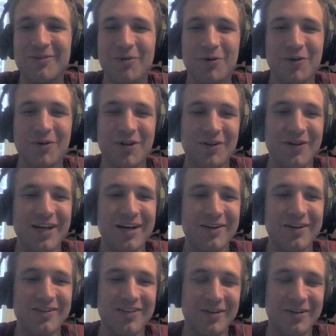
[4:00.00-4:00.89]
do we do
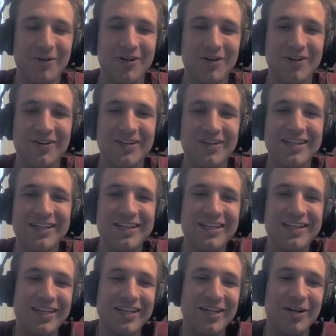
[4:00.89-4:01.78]
now? He's like, well,
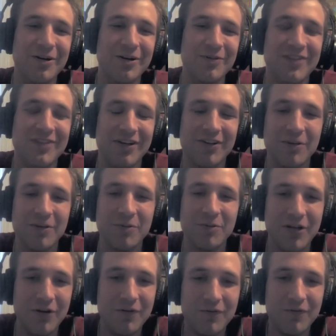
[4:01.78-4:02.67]
tell them to
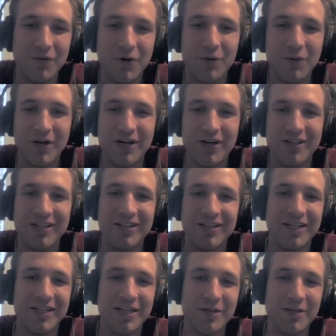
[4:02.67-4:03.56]
go forward. And
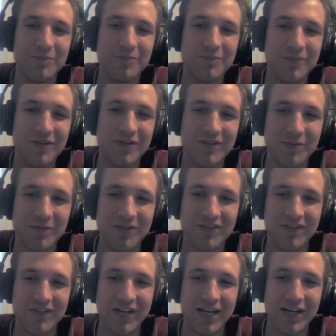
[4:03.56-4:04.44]
then he puts up the
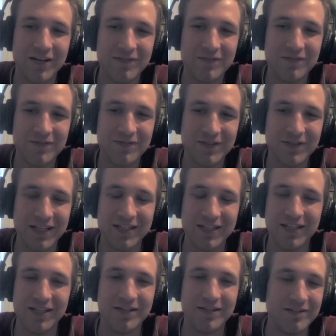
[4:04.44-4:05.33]
staff and
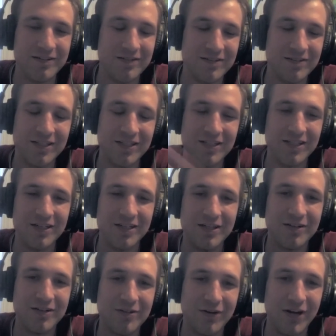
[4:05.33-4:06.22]
then
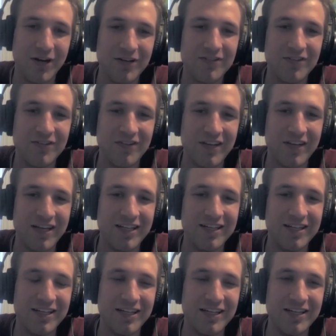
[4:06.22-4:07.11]
crosses it.
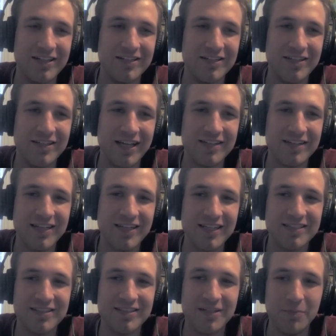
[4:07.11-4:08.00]
And that
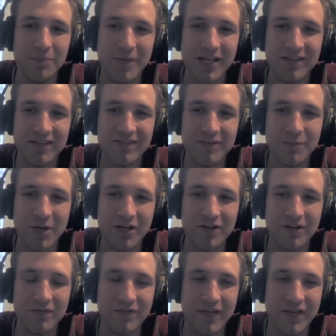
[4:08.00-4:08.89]
takes an immense
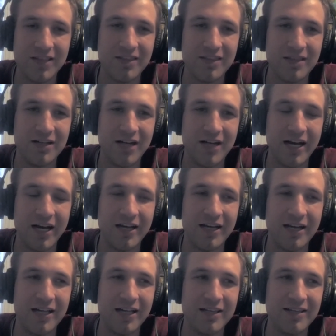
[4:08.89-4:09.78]
amount of faith. And
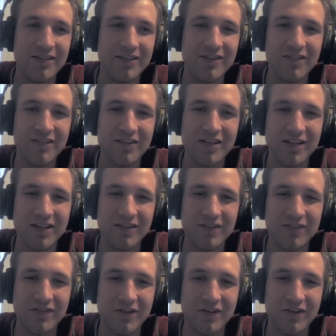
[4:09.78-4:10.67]
this isn't
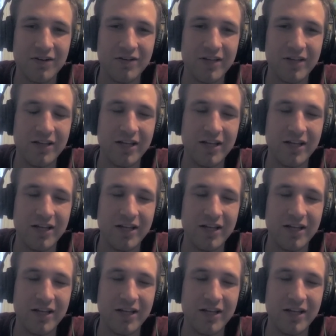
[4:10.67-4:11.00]
necessarily